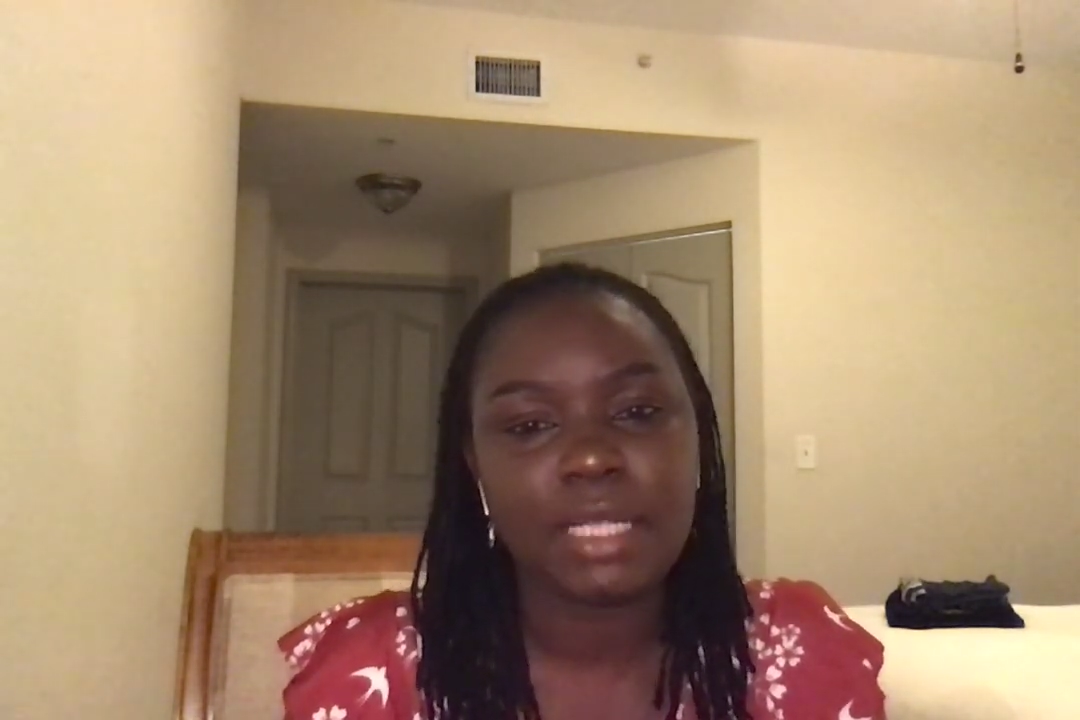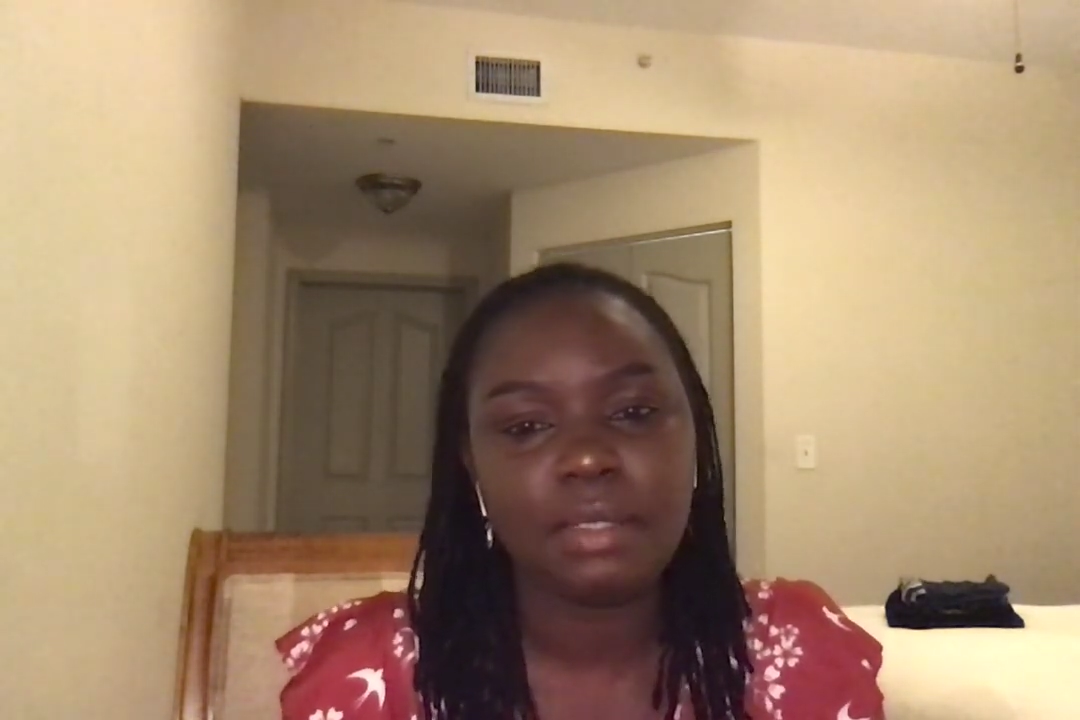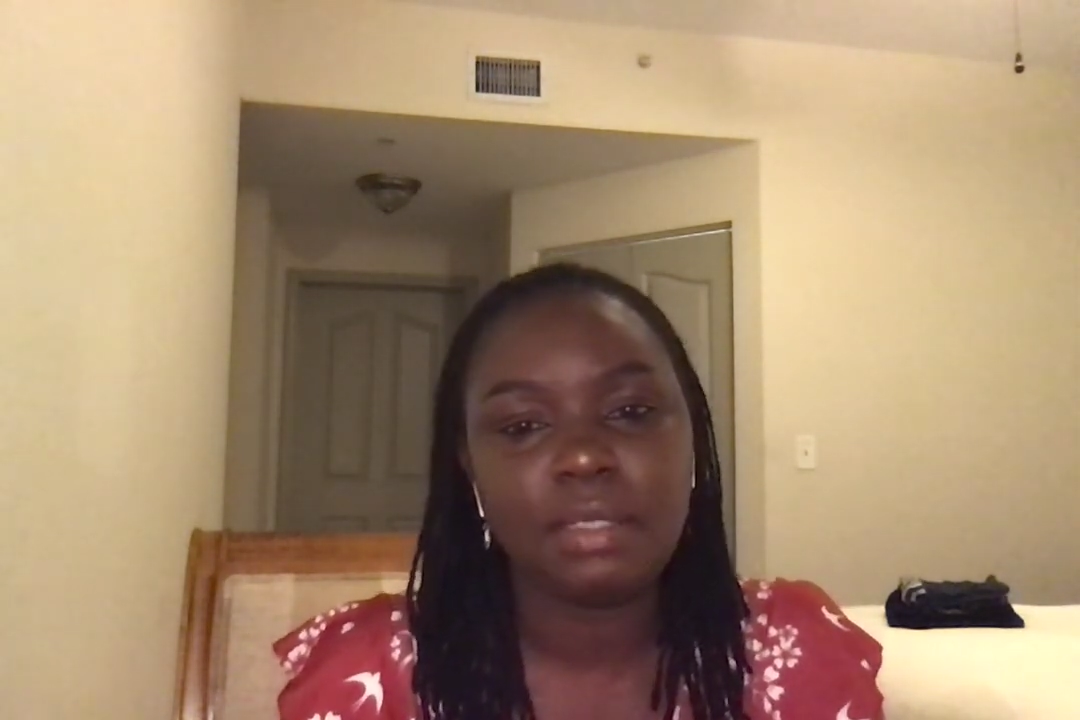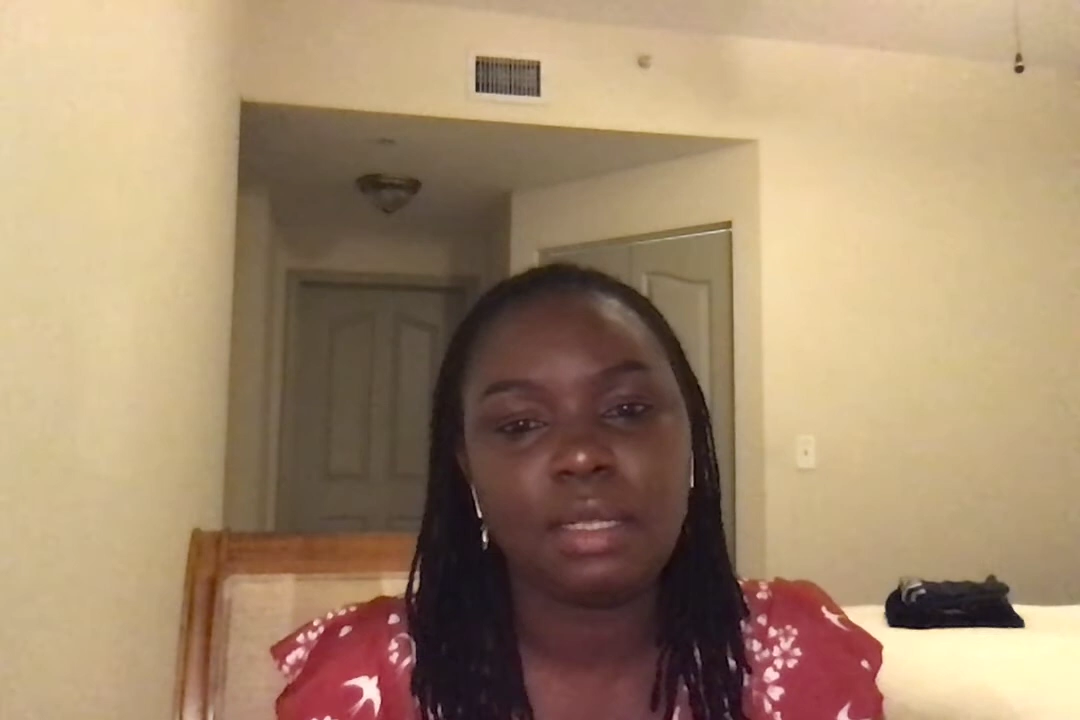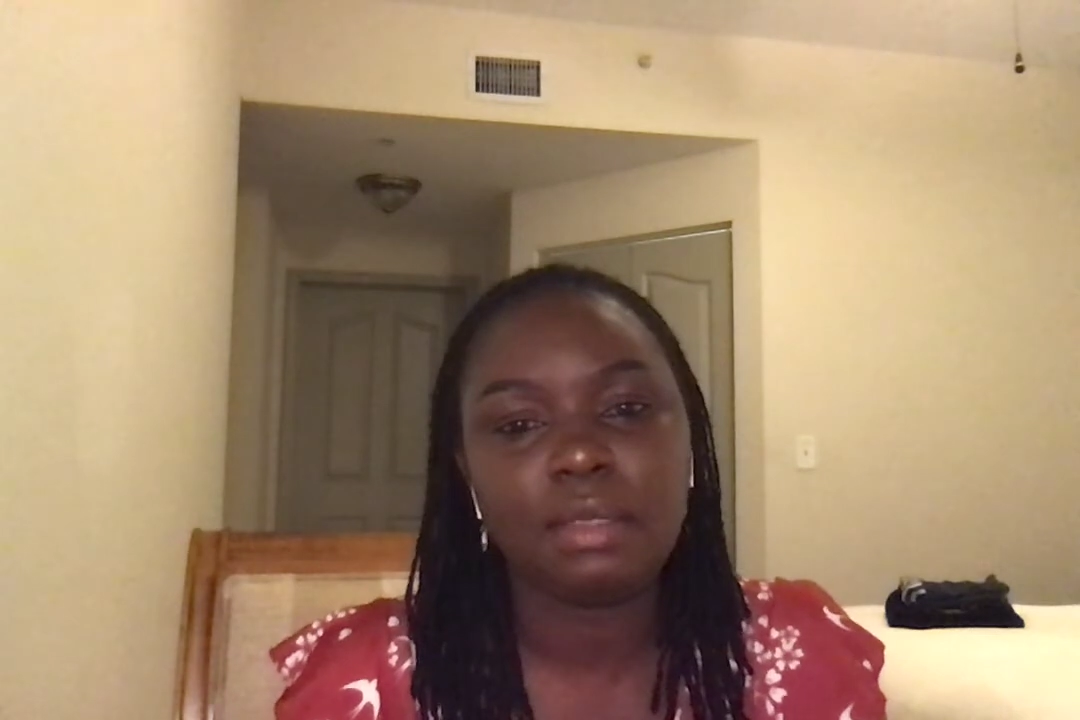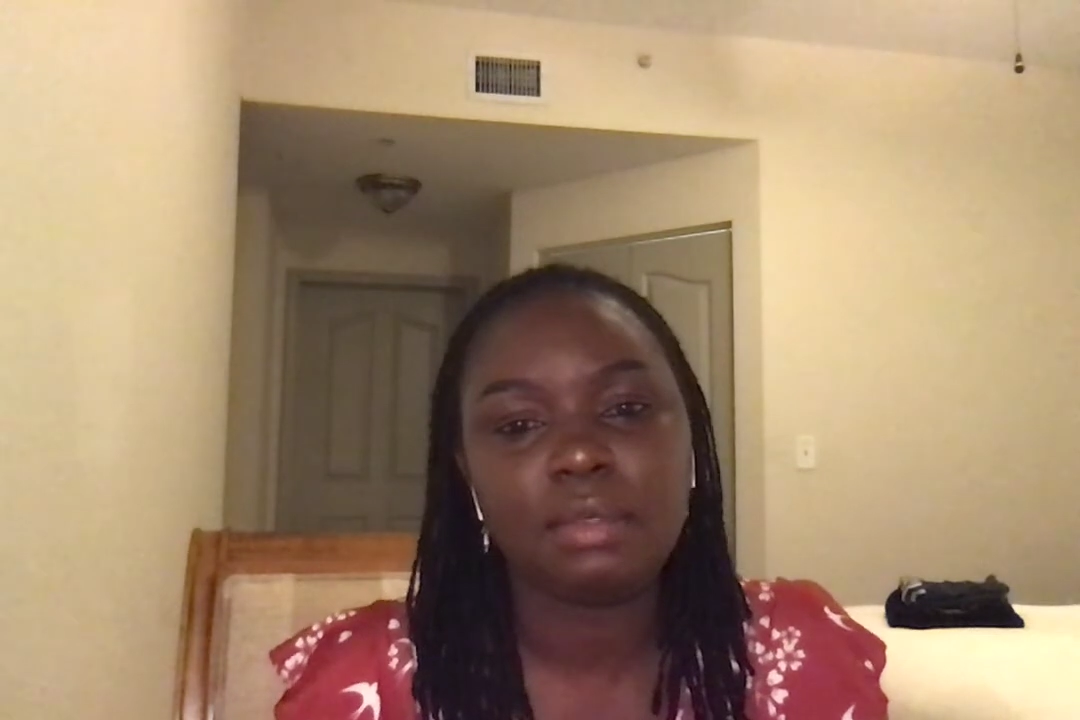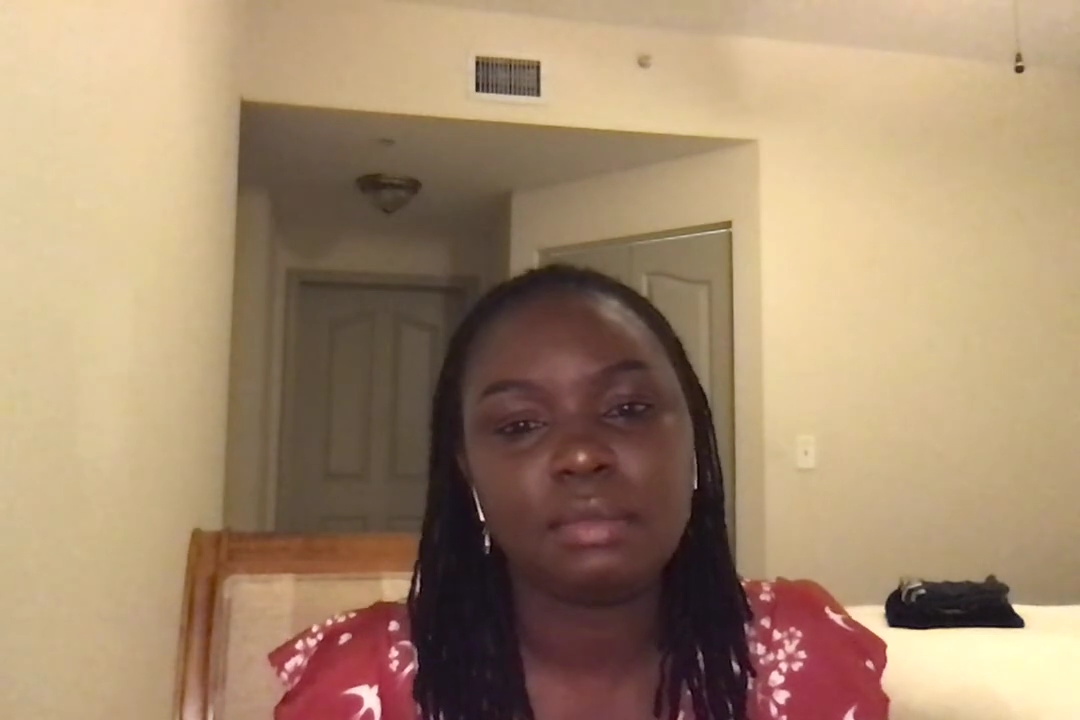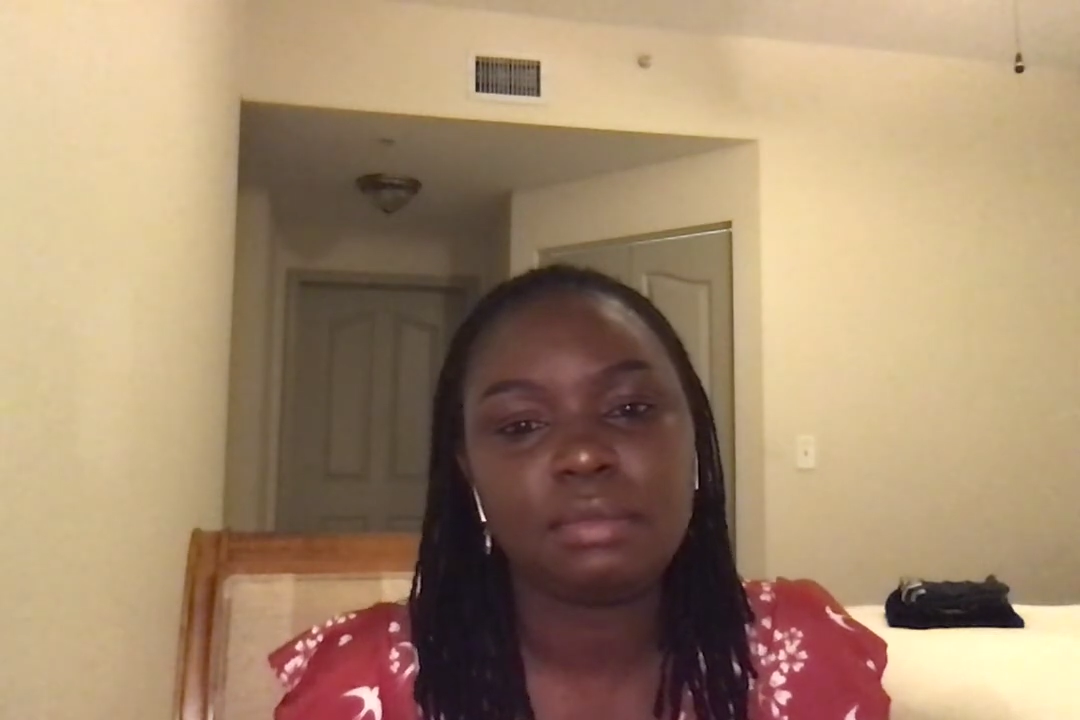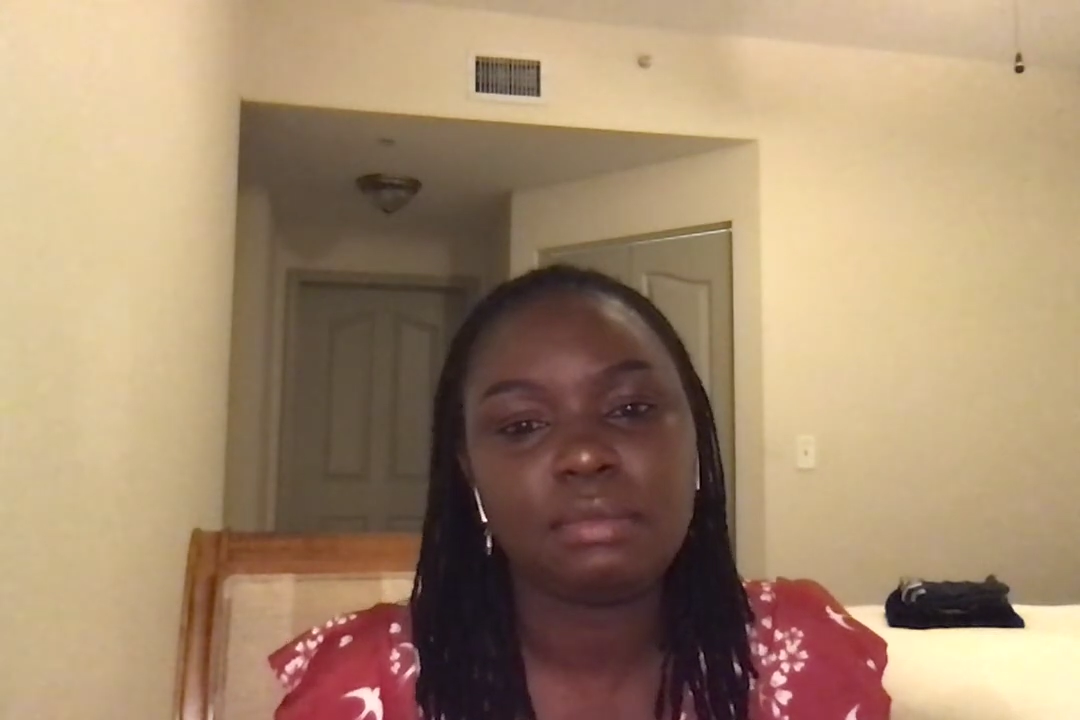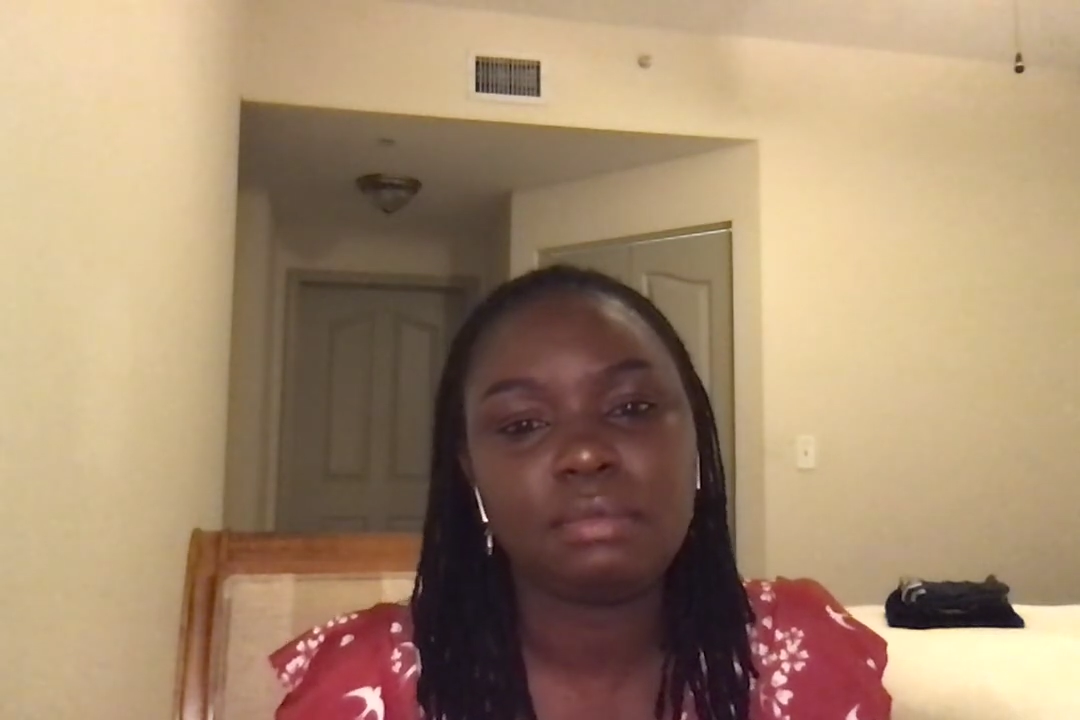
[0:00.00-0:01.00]
Yeah,
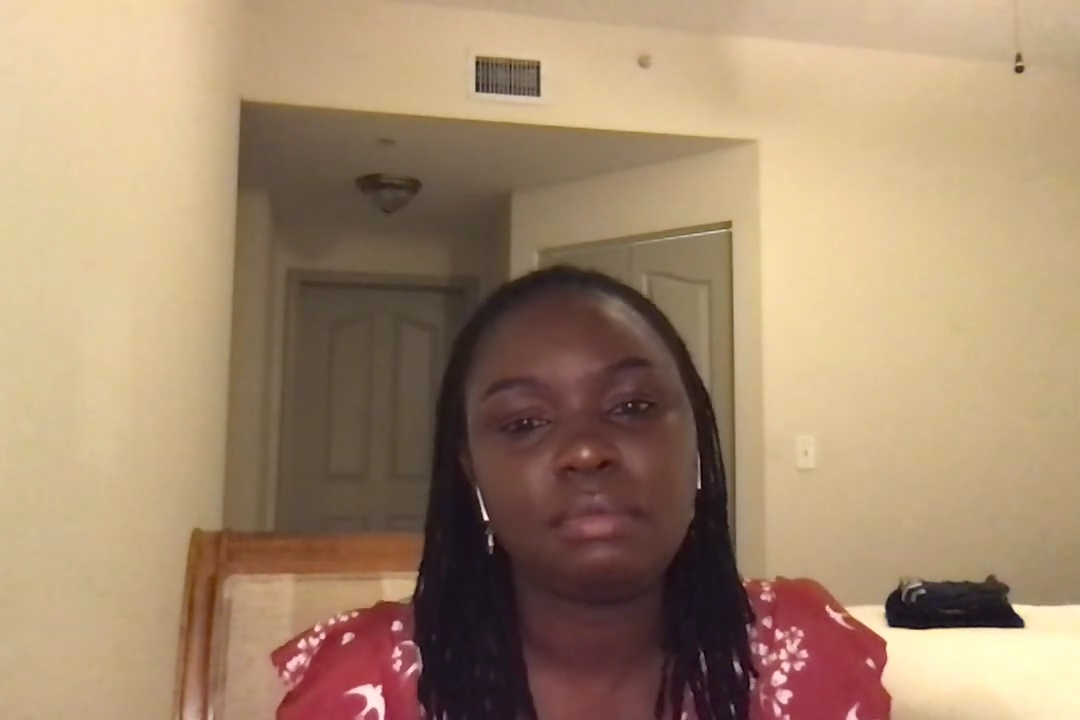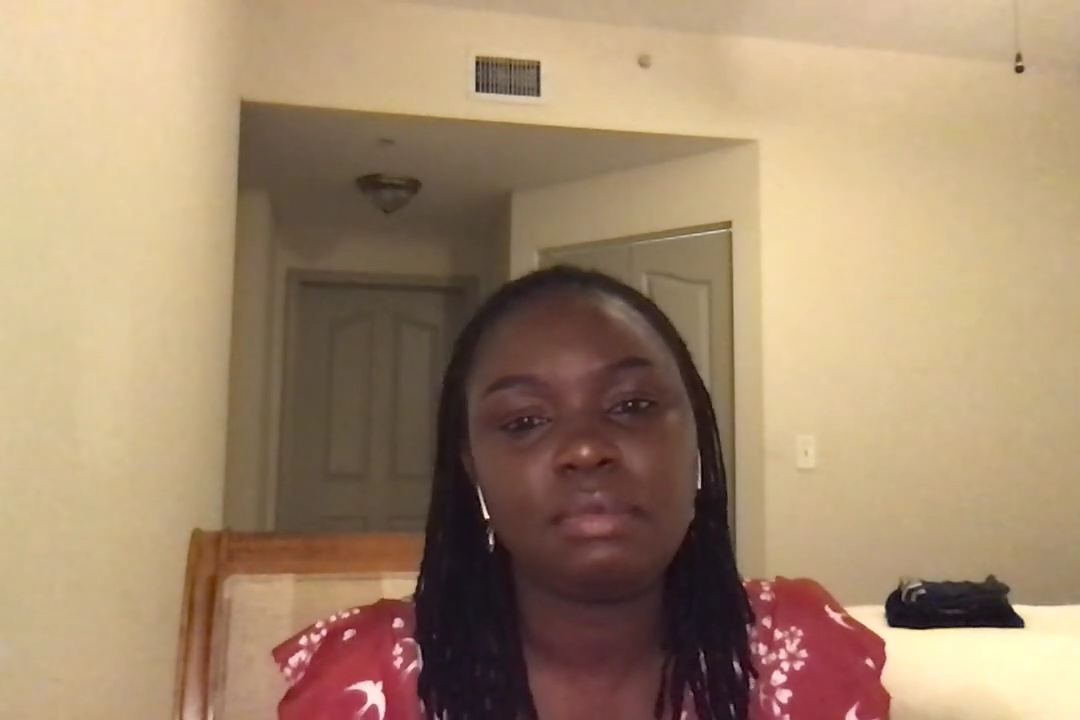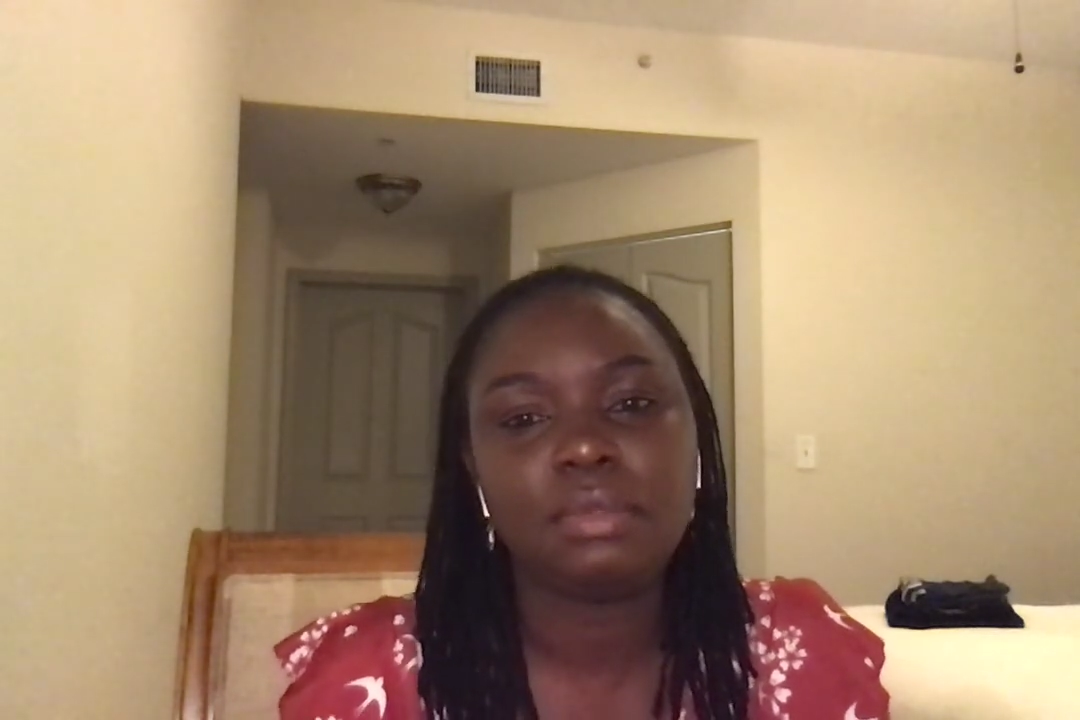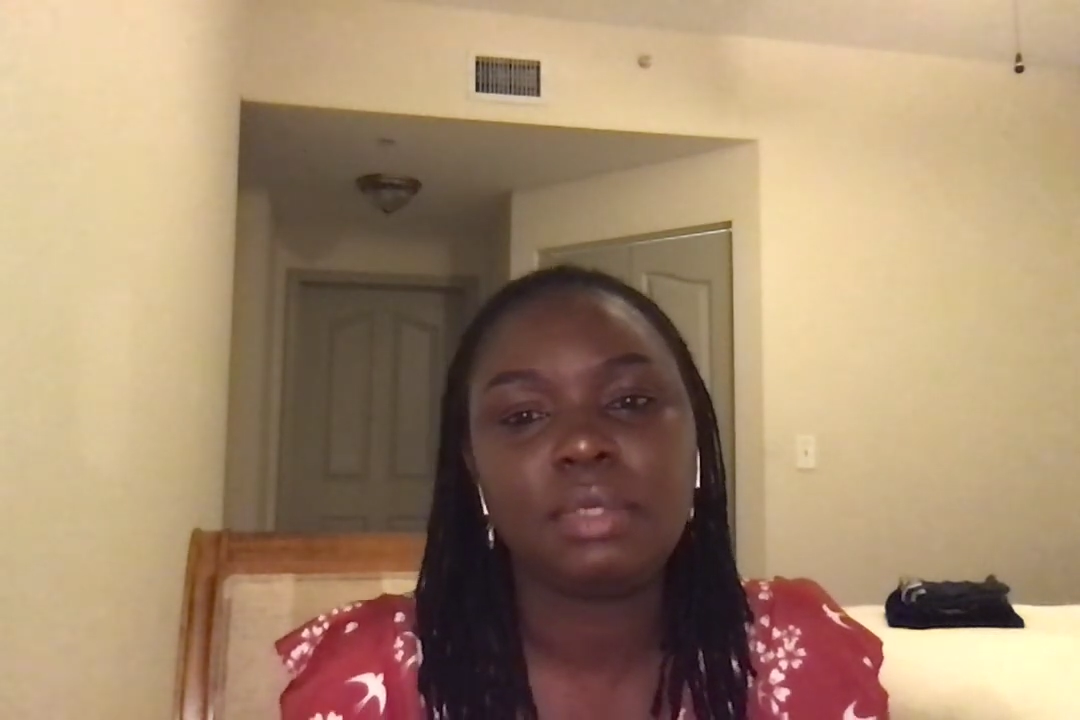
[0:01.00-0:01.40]
you